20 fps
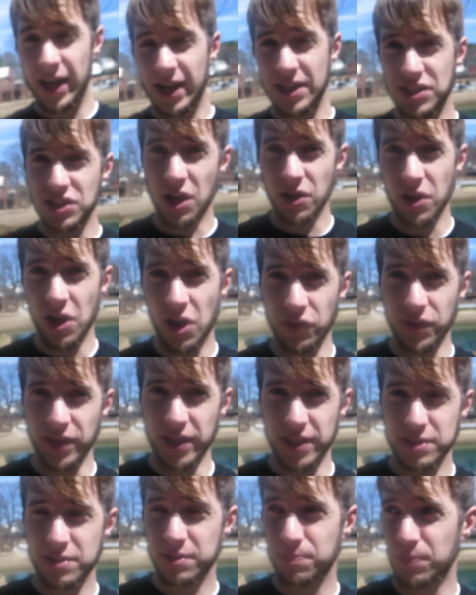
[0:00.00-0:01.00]
I guess y'all know
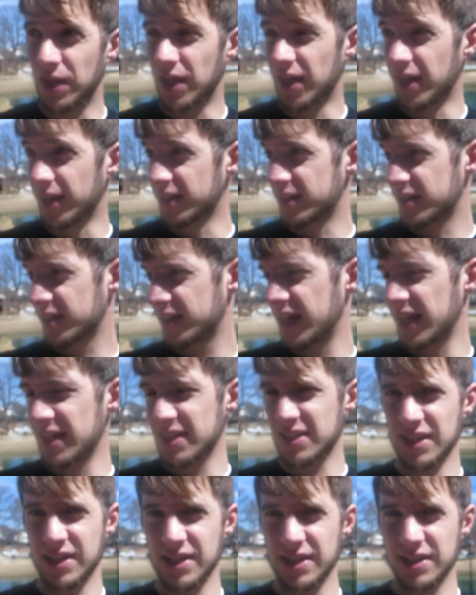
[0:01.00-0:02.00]
this, but
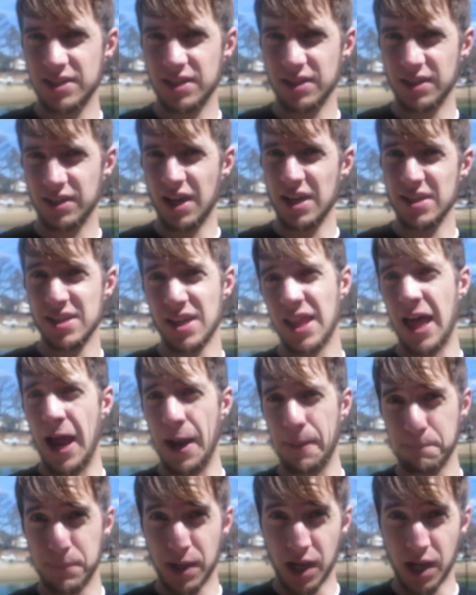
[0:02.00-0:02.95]
Kinsley's doesn't like